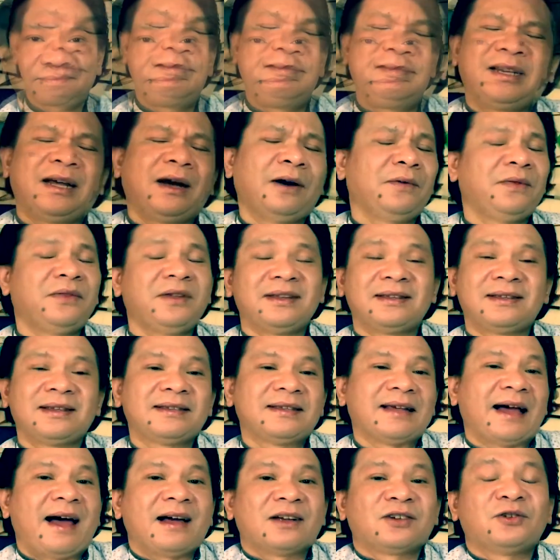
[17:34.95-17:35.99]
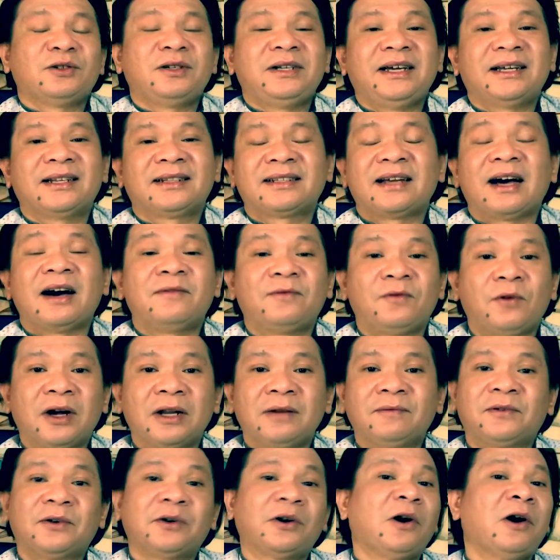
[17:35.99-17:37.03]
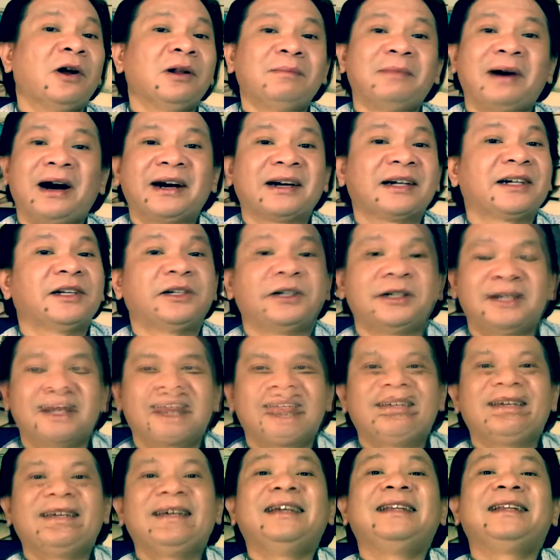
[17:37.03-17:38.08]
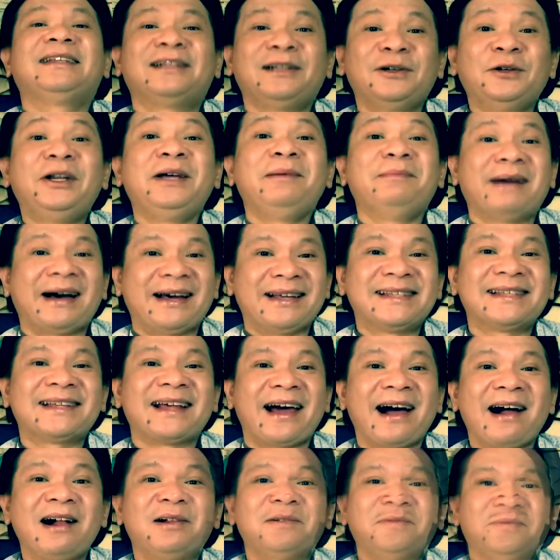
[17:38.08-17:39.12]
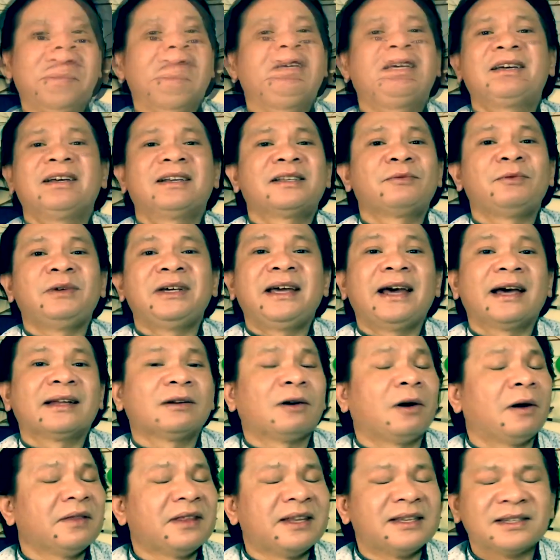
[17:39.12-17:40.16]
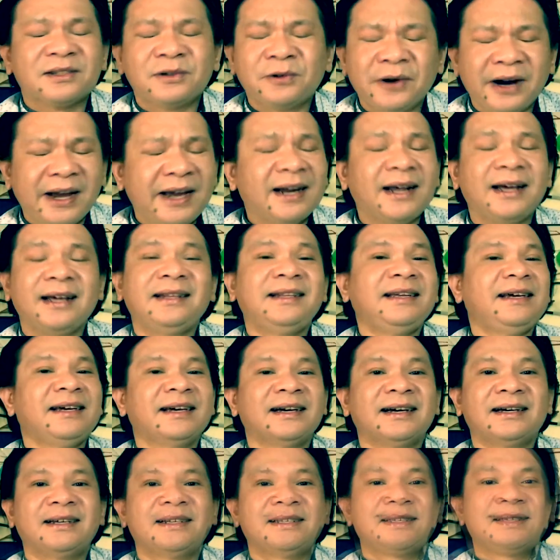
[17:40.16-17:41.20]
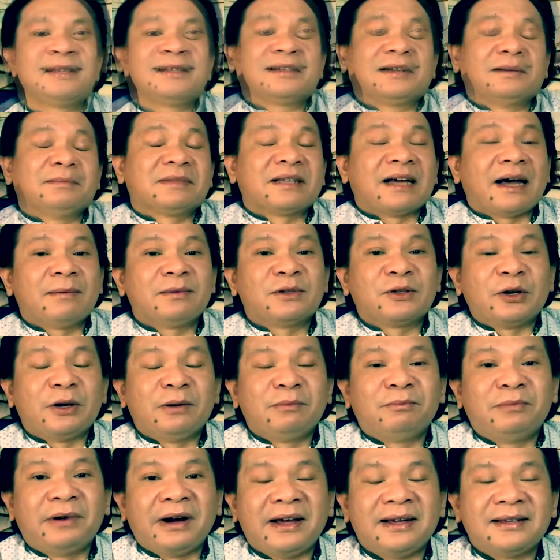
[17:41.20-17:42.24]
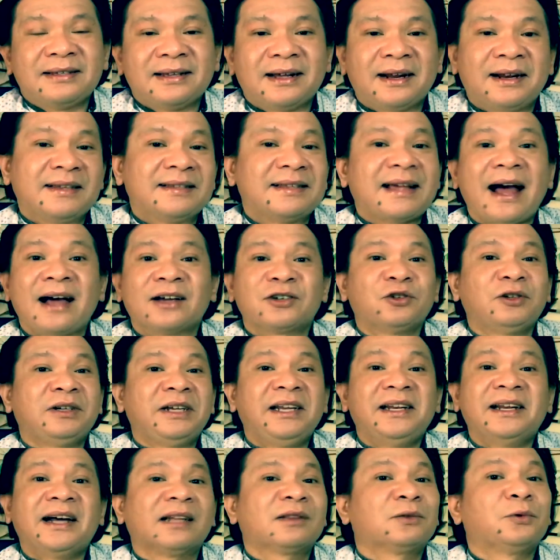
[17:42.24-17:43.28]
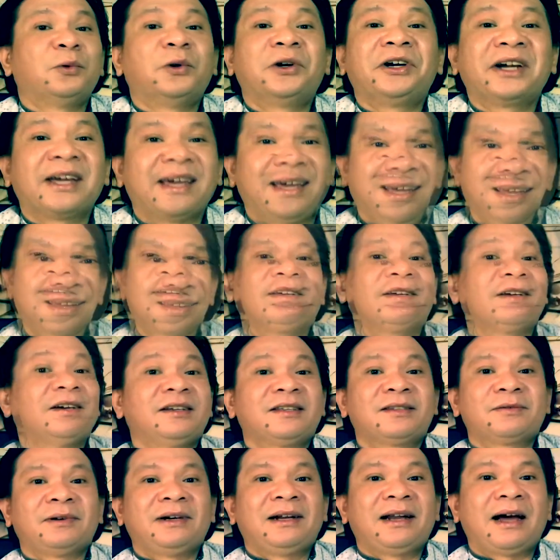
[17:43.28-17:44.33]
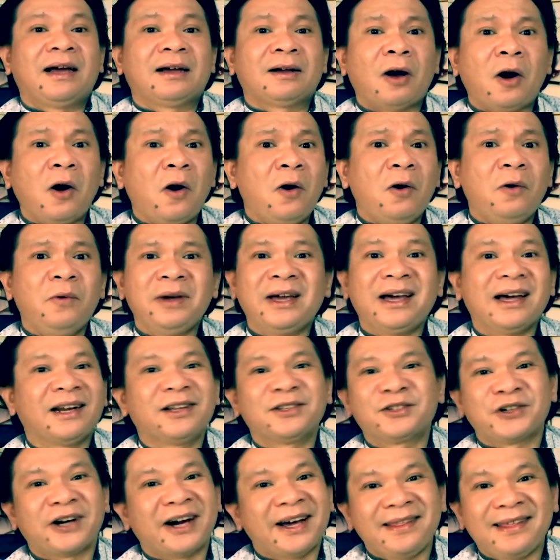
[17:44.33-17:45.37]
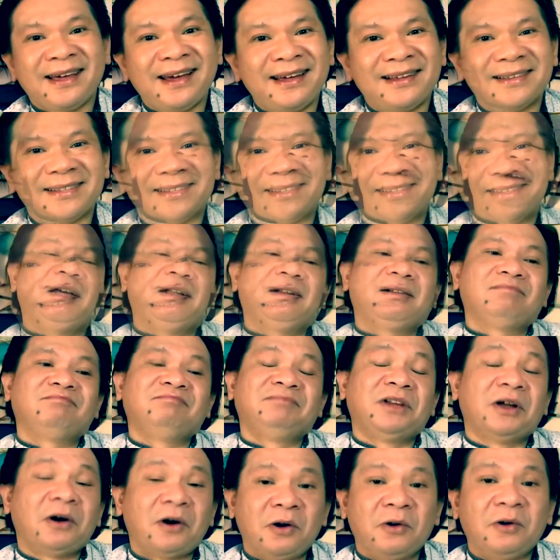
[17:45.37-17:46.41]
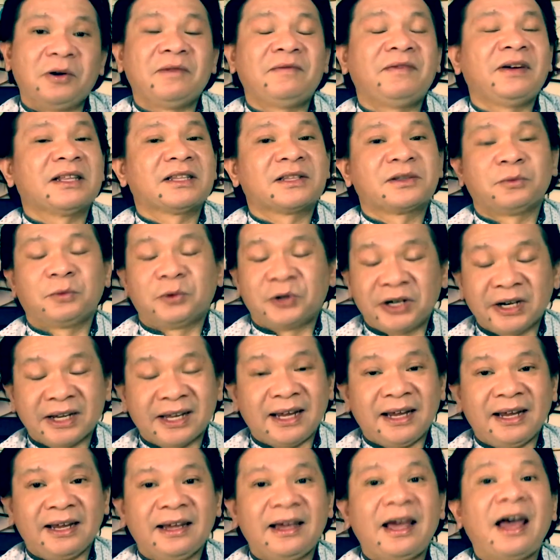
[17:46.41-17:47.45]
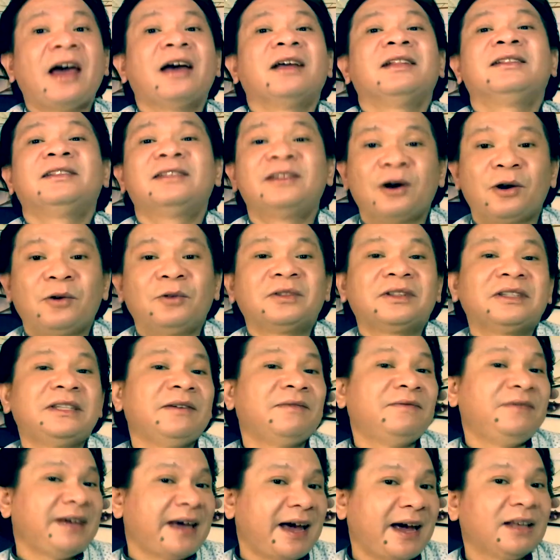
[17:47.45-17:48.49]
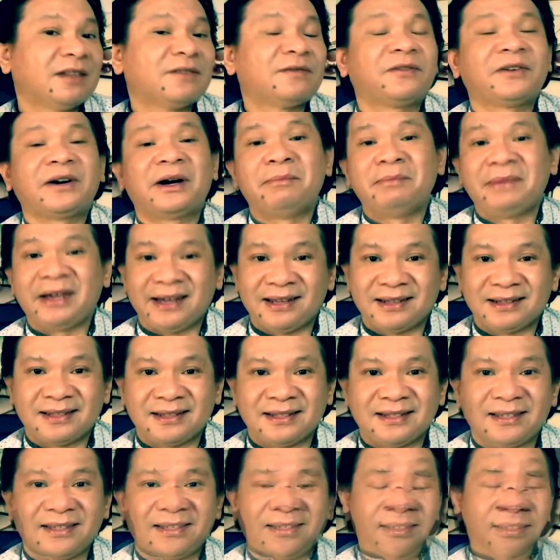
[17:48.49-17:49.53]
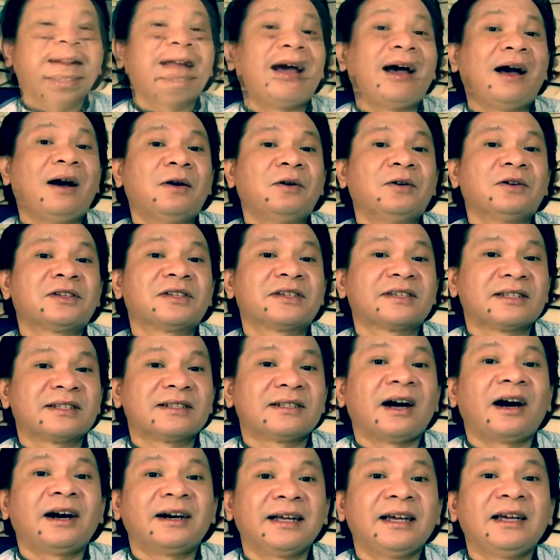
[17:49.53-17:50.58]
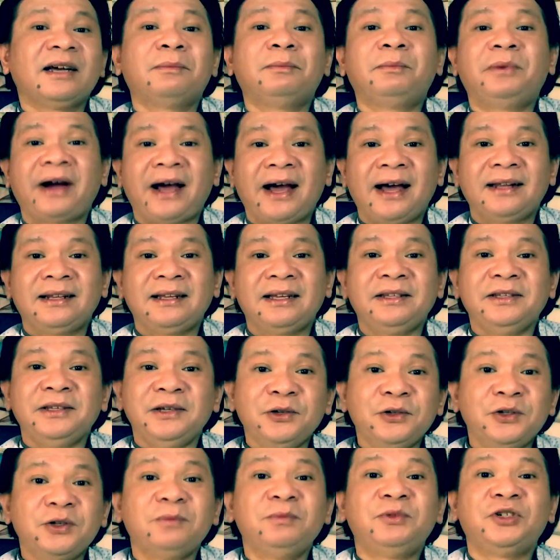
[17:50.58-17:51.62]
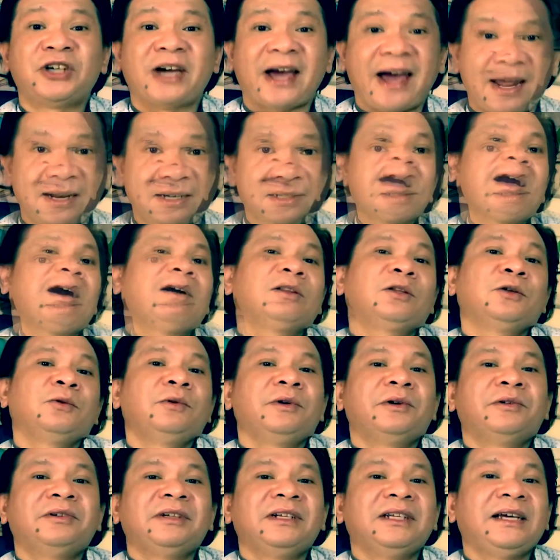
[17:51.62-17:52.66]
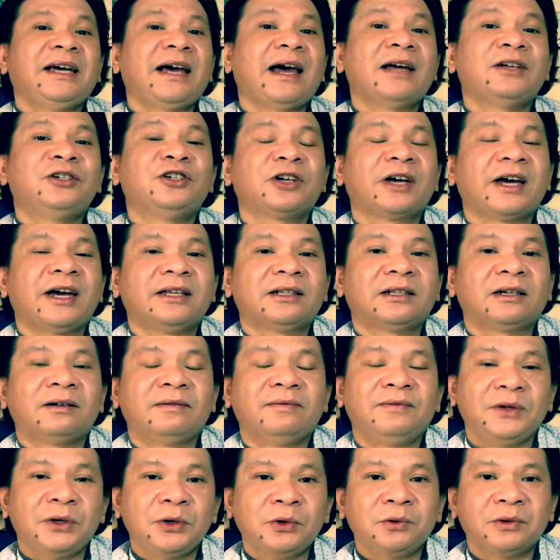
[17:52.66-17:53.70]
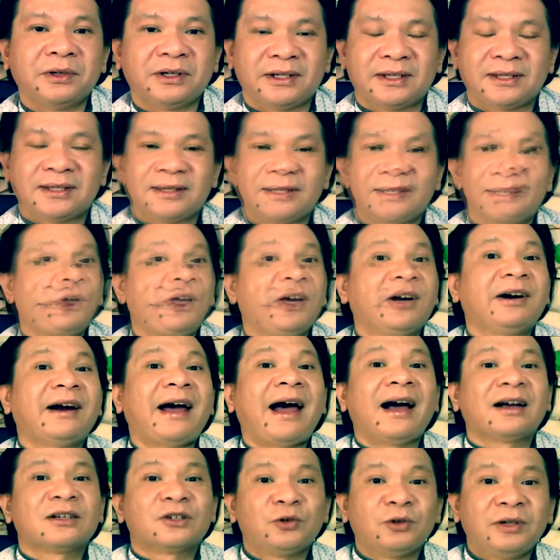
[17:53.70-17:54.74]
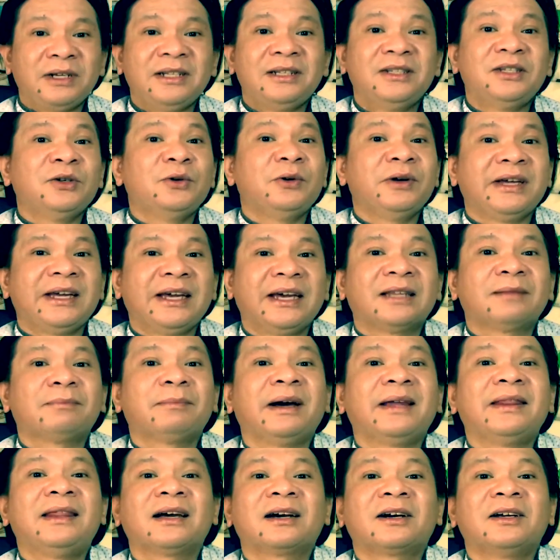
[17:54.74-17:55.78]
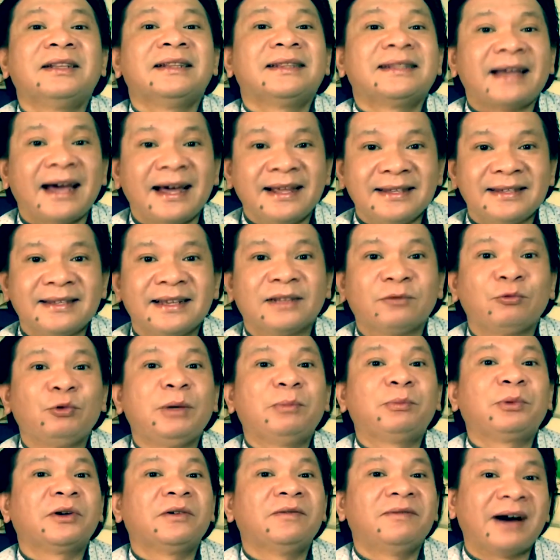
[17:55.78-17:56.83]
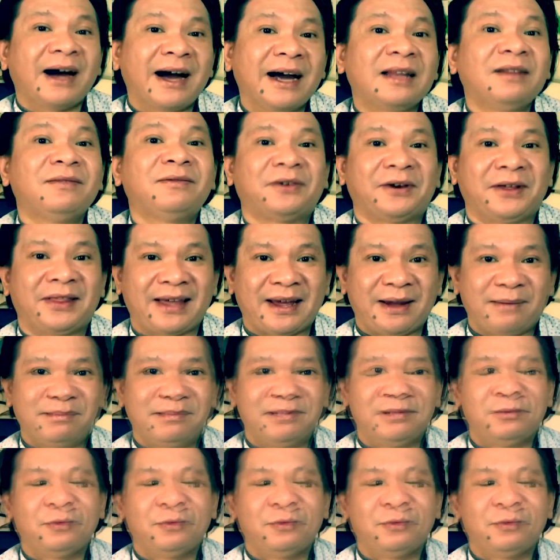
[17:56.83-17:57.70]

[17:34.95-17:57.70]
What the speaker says: Now, this is actually a tough one for all marketers, including myself, because we get all these great ideas. Sometimes we embrace that it's actually not working, because we're like, oh, we gotta try this. Well, no, if it's working, don't deviate from it. Now, starting a brand in YouTube channel, how do we really educate our viewers? We are actually doing it by the contents that we provide for them.